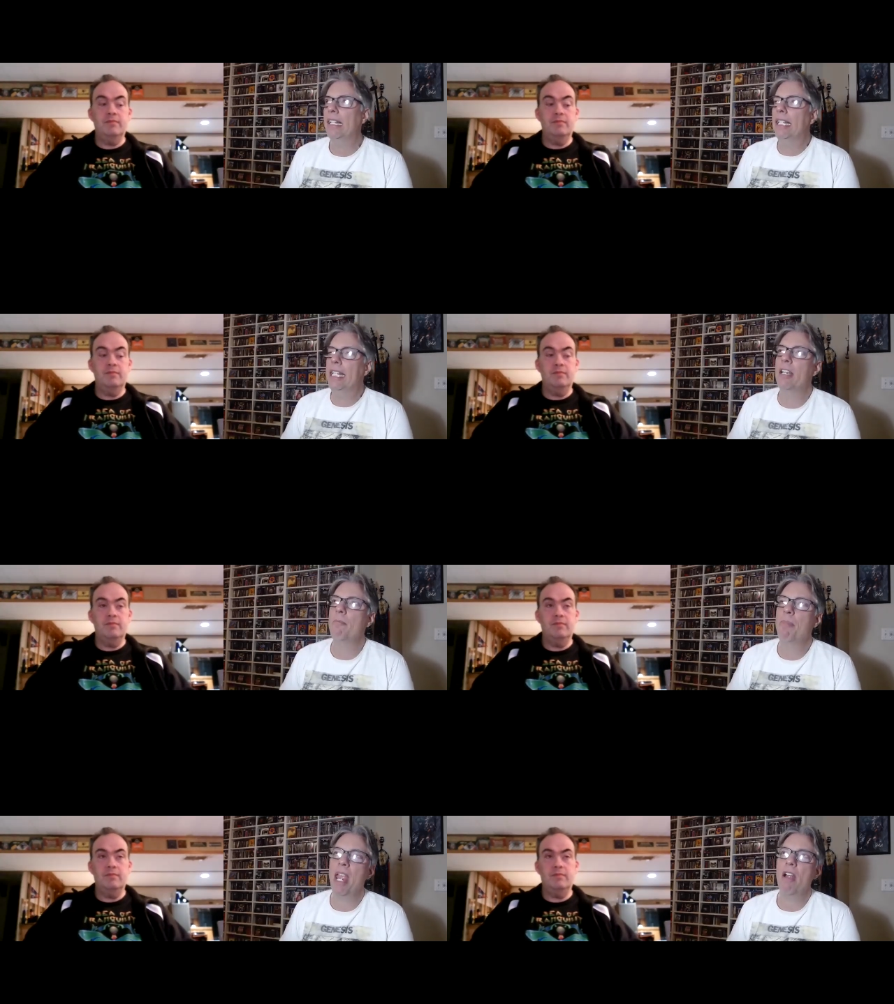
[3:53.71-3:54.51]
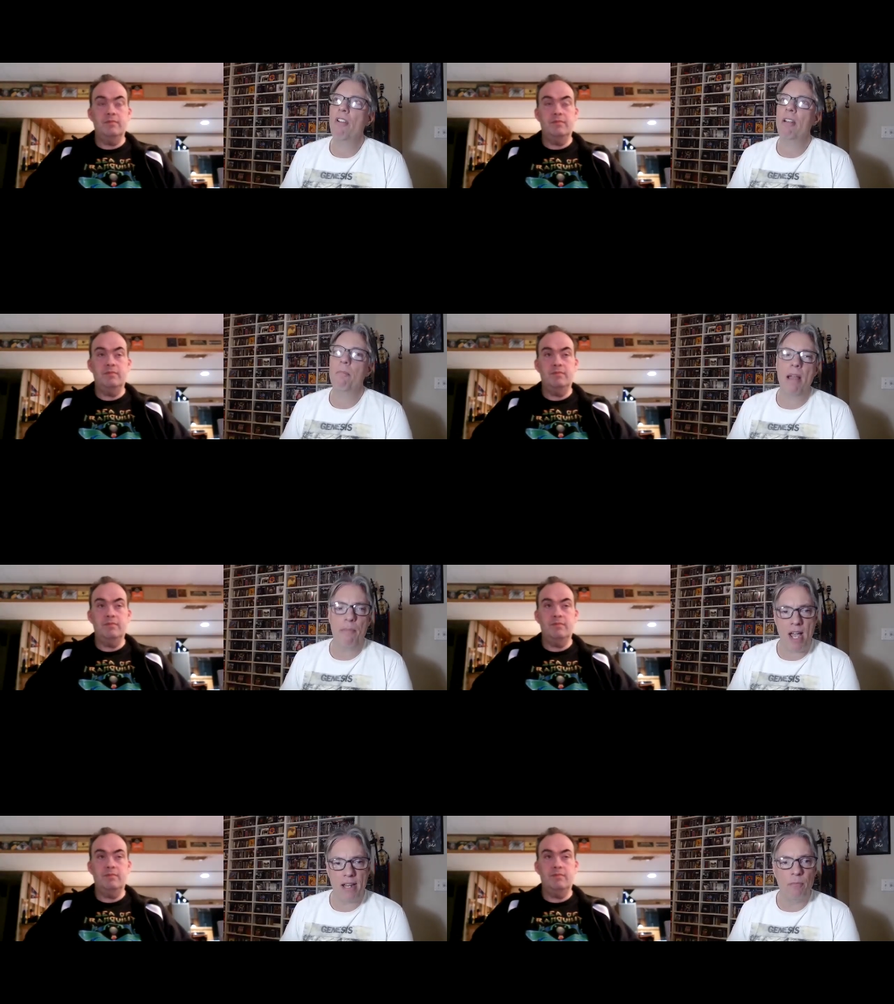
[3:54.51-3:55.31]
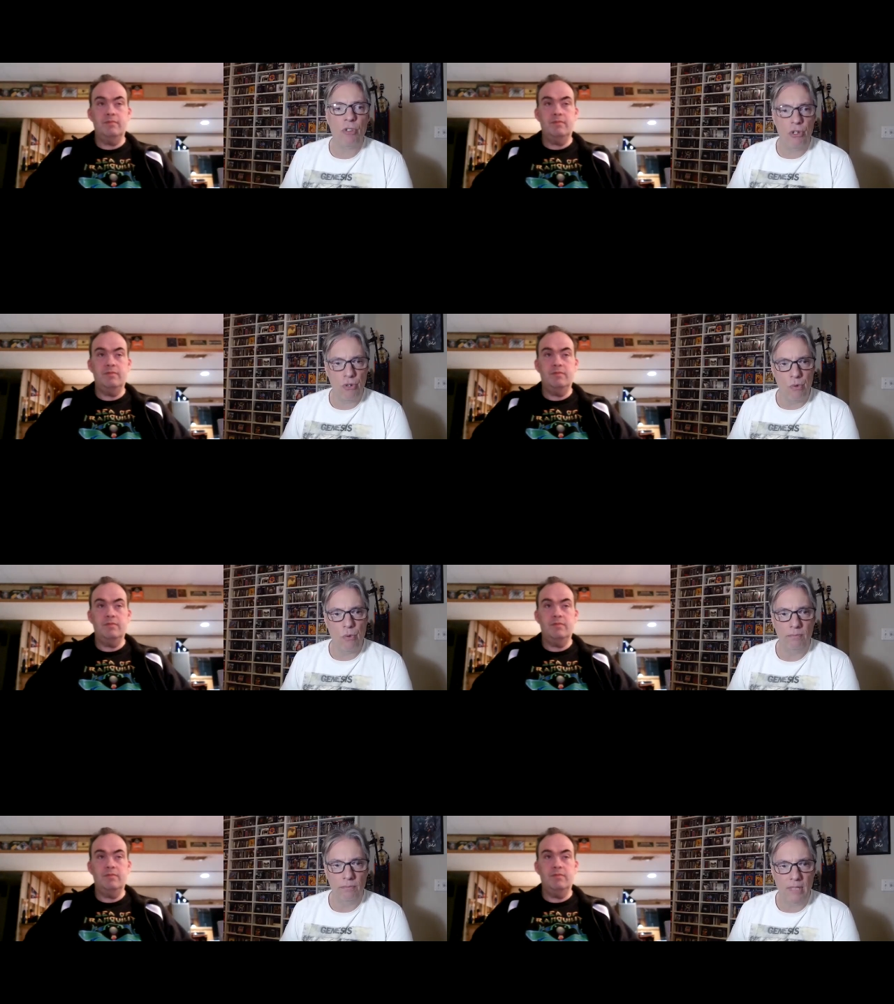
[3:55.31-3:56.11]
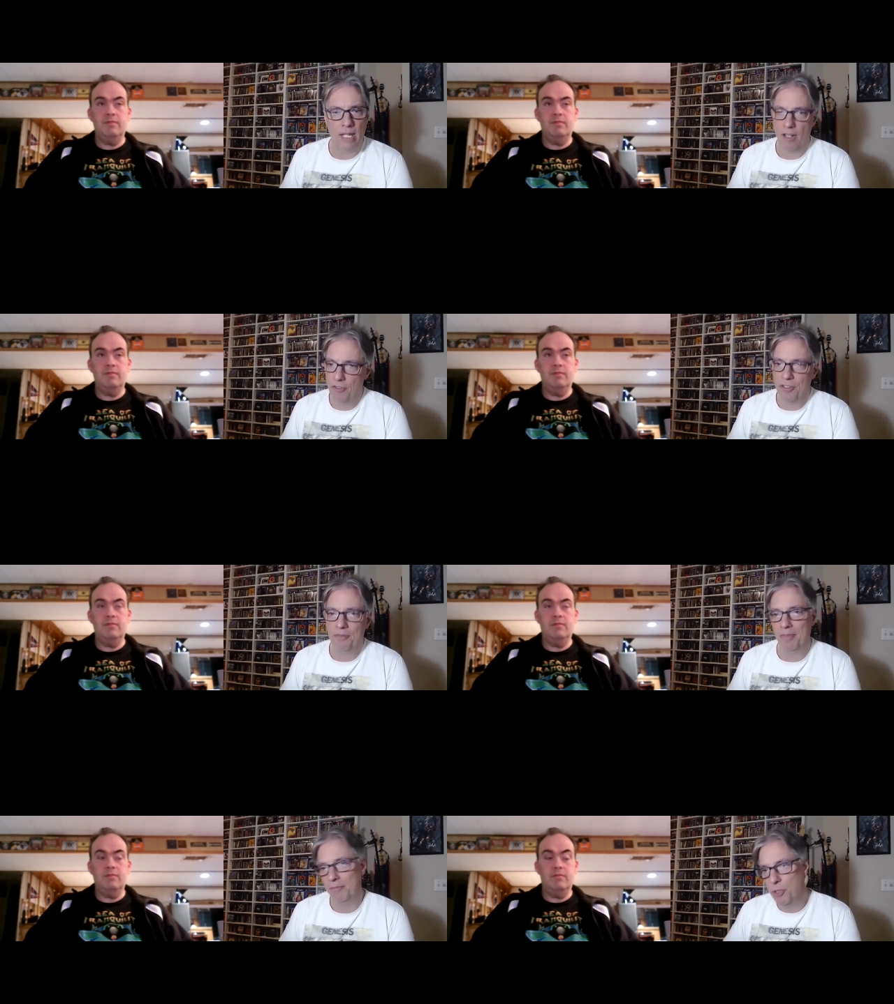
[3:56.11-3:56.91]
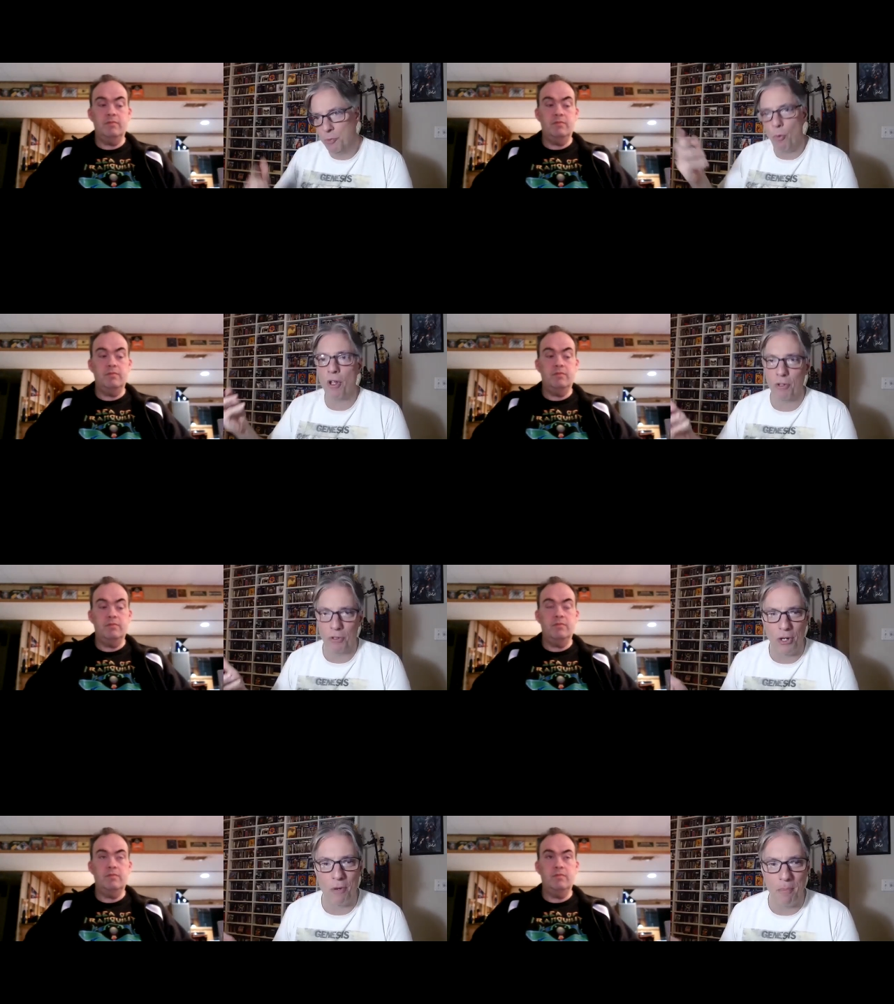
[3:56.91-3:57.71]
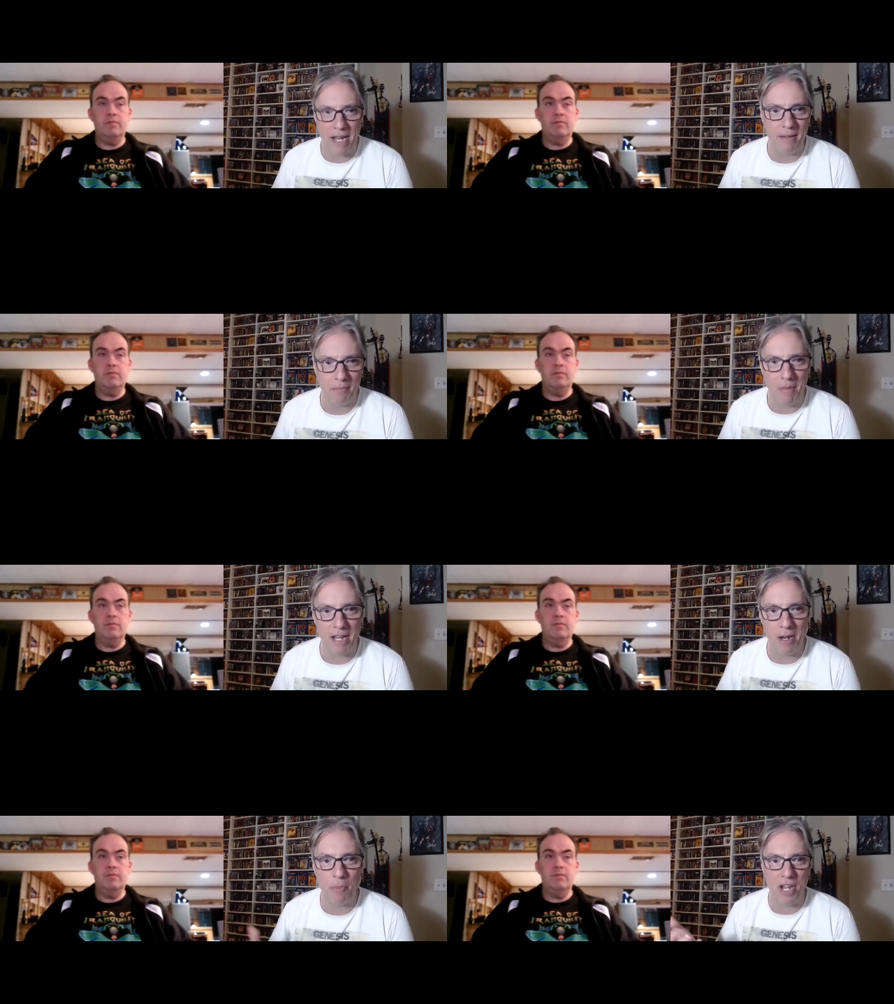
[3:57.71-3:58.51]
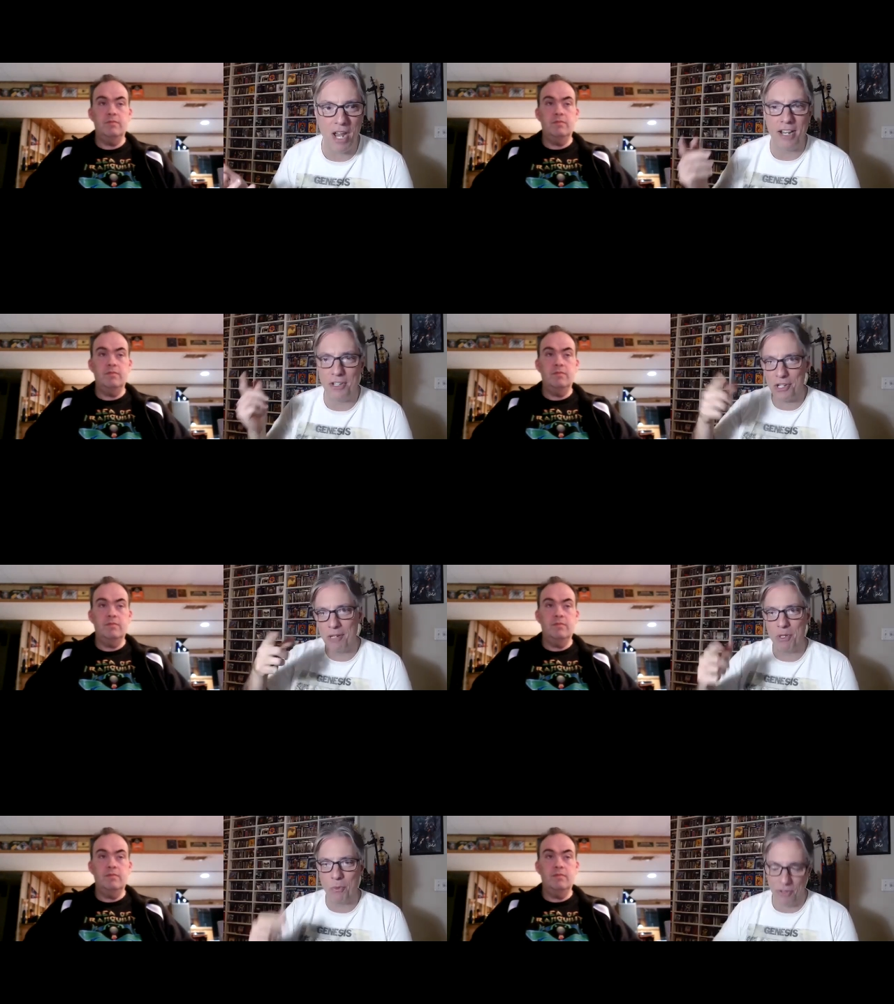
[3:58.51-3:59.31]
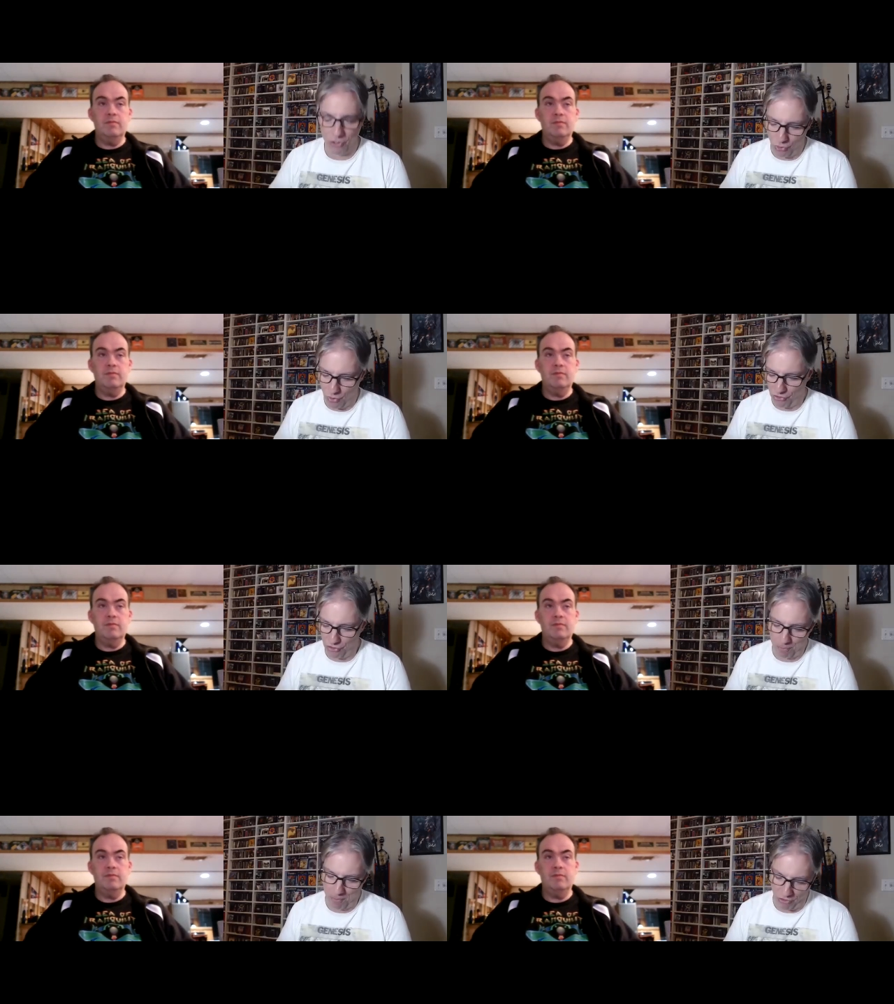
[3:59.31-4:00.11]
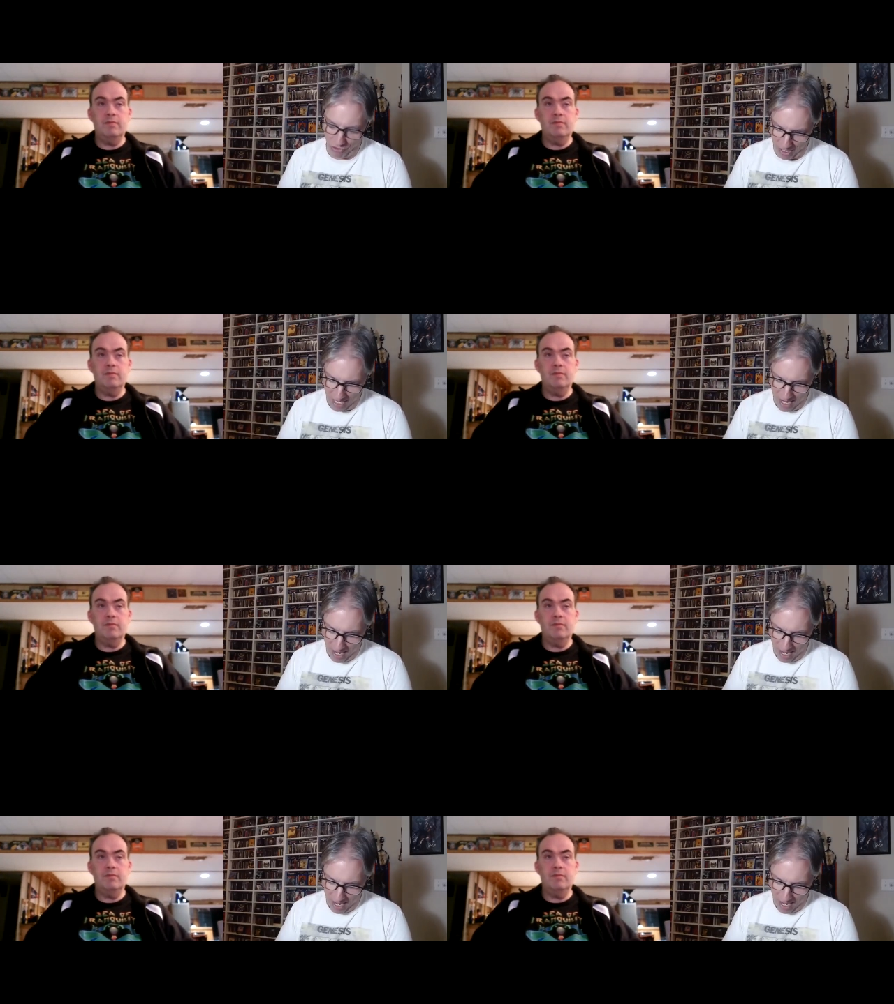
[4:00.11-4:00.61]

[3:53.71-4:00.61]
Speaker 1: in comparing my bottom two, and I'll just spoiler alert, my my number nine is going to be the one that George just mentioned.